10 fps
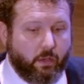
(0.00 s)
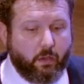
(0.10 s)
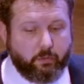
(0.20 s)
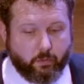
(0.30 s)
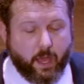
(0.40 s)

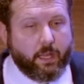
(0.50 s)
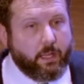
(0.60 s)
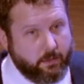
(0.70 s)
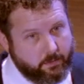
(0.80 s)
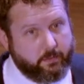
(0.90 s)
So that
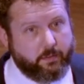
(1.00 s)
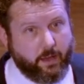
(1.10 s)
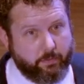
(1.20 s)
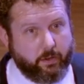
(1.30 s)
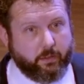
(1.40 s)
is
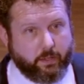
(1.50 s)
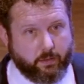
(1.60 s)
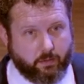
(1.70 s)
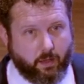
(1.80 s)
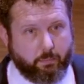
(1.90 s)
definitely a
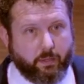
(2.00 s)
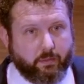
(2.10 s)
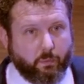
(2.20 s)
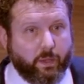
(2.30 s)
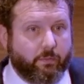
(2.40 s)
topic
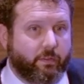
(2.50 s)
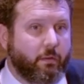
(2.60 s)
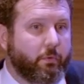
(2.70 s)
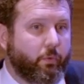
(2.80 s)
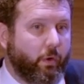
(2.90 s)
that we have seen
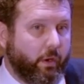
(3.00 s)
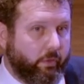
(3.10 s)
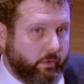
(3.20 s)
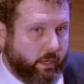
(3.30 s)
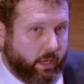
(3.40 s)
before in other
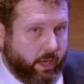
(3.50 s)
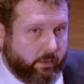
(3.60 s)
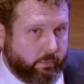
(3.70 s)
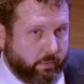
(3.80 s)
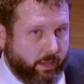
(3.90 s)
data
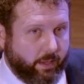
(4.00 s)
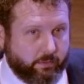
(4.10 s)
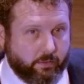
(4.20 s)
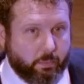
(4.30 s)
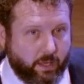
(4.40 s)

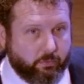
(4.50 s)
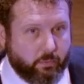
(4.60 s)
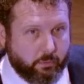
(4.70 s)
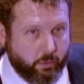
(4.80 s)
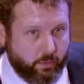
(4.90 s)
access platform
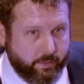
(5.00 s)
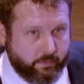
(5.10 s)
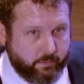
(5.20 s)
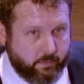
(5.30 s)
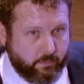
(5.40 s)
deployments.